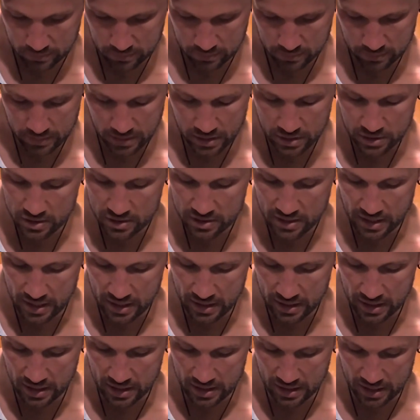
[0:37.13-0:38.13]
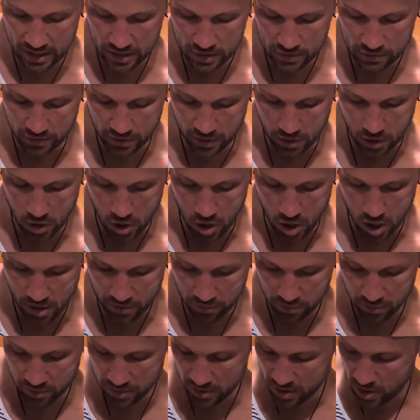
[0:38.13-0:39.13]
Then just take the index finger off
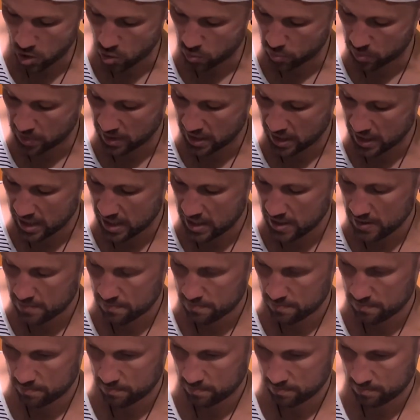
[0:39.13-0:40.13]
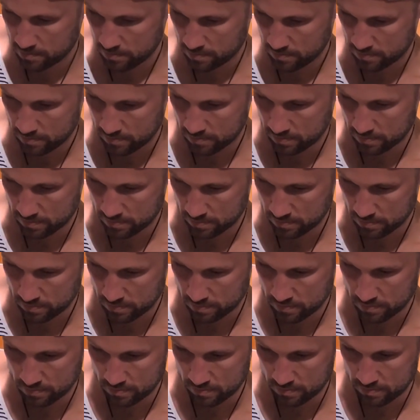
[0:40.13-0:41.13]
with open A. Do
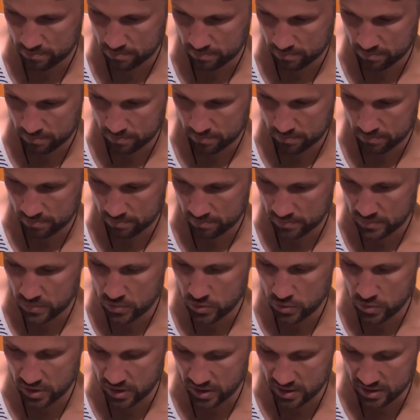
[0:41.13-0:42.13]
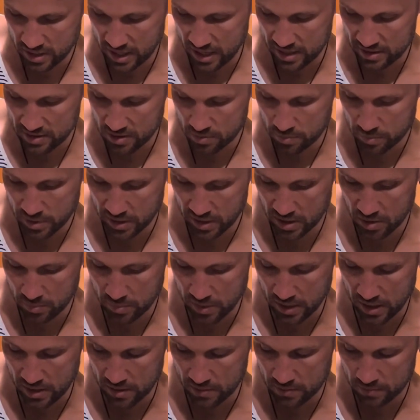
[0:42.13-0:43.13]
the exact same picking
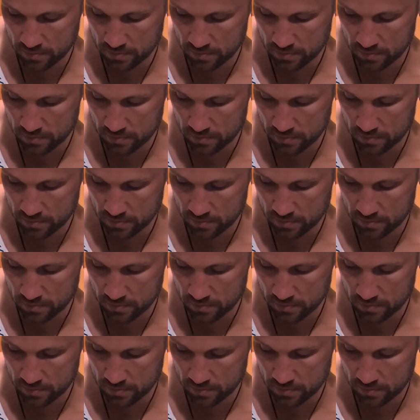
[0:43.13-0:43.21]
pattern.